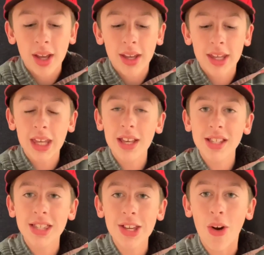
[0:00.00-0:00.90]
He
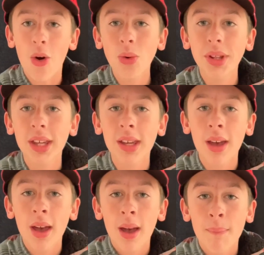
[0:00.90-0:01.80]
is the
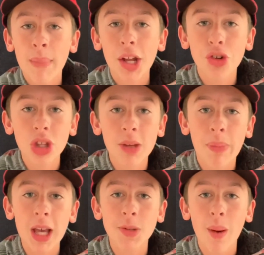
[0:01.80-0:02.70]
only Major League
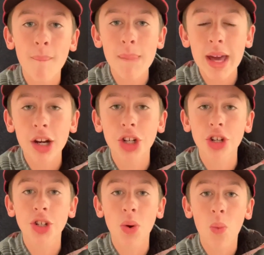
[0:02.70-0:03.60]
Baseball
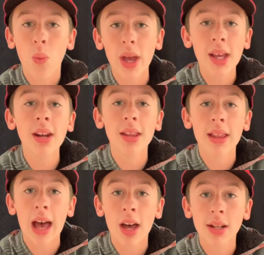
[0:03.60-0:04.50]
manager to win
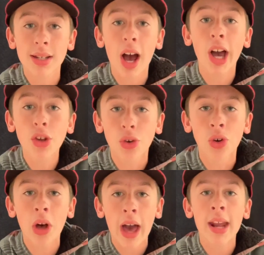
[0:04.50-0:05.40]
that
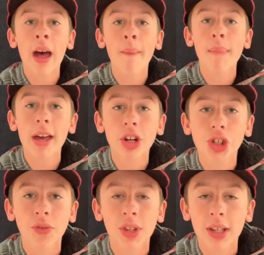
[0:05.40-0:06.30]
title, NL
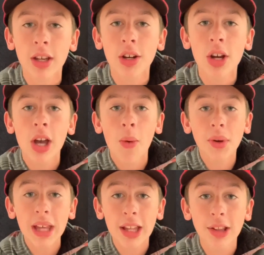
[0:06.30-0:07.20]
Manager of the Year,
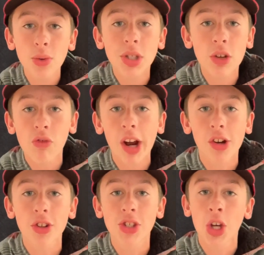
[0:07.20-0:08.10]
with a losing
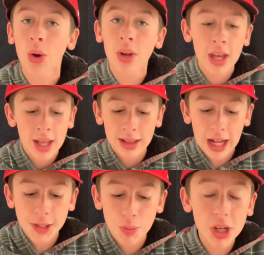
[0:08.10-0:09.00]
record. So
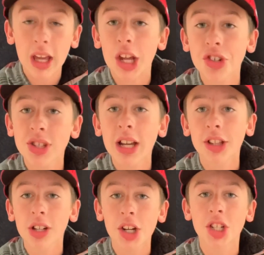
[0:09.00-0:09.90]
that's pretty interesting. I
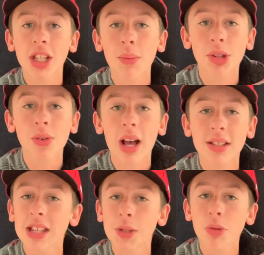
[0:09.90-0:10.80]
thought I'd share that with you
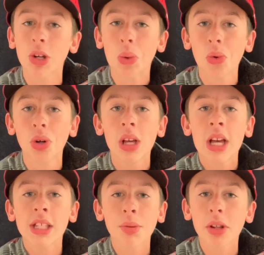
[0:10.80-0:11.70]
guys. That's pretty cool.
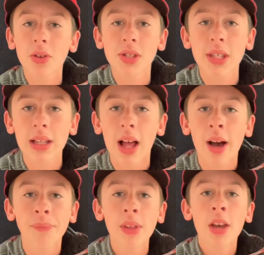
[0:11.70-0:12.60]
Something you don't see a
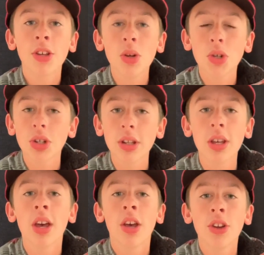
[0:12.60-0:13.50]
lot.
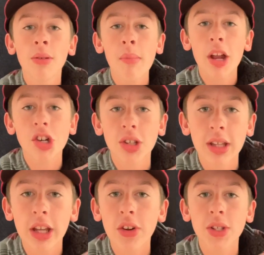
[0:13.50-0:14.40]
Usually, your manager of the
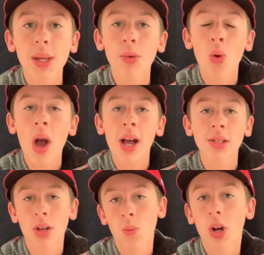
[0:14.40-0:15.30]
year is someone who
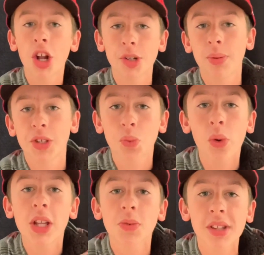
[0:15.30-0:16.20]
has 100 plus
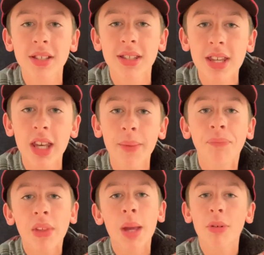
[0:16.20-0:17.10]
wins with his
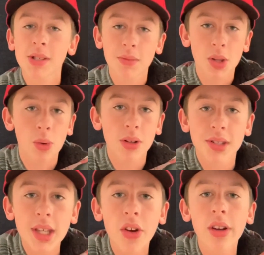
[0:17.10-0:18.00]
team, brings them to the World
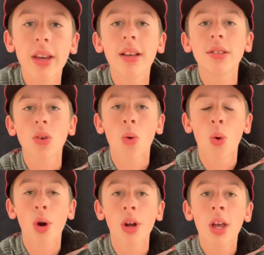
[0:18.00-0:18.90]
Series,
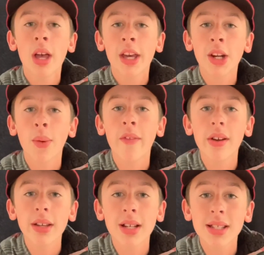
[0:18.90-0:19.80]
or, you know, he
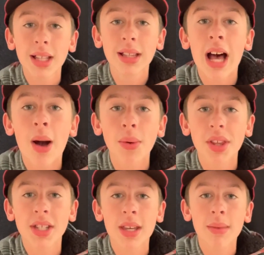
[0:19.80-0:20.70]
really does a lot with
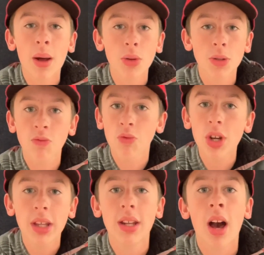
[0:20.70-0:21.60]
a team that was
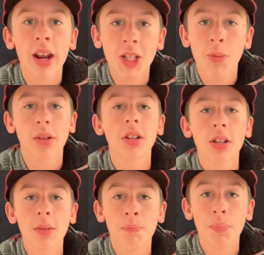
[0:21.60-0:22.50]
really not expected
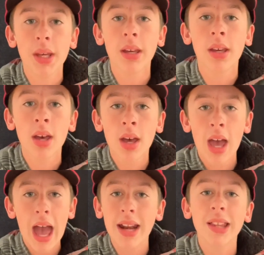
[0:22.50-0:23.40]
to be
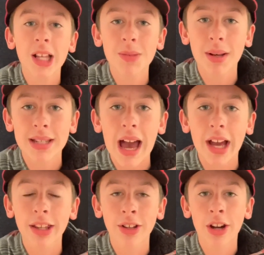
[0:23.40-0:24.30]
anything
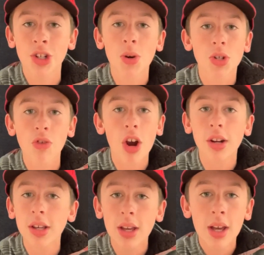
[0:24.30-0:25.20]
spectacular. And Joe
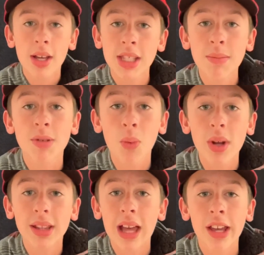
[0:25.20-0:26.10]
Girardi seemed to win
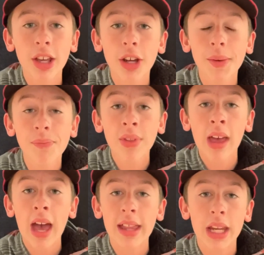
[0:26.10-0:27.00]
it that year,
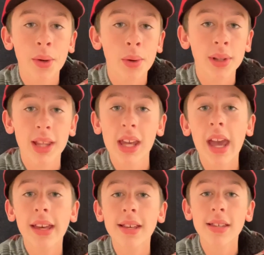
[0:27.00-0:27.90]
and then with the
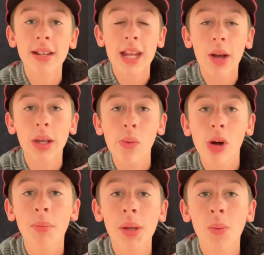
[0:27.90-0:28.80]
Yankees, and now he
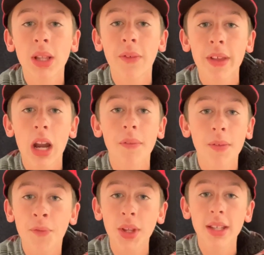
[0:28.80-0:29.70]
will be with the Philadelphia
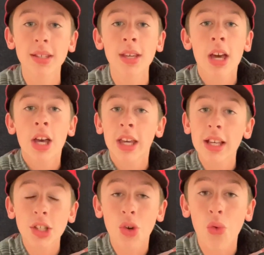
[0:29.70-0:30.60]
Phillies. He
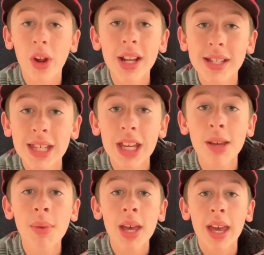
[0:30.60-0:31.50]
has a great
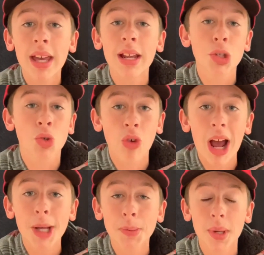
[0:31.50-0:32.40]
team in his
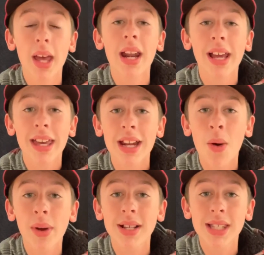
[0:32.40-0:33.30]
grasp, and I
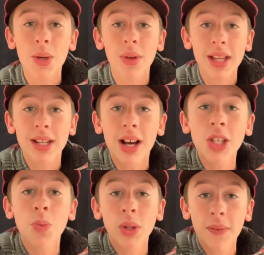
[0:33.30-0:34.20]
cannot wait to see what he
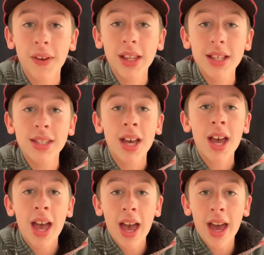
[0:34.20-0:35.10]
does with the Phillies,
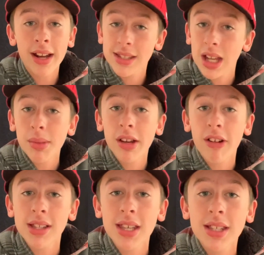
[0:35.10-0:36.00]
and it's going to be a
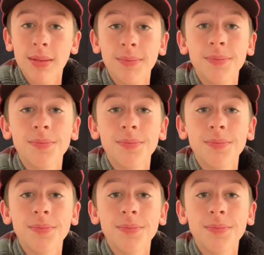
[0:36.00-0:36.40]
great season.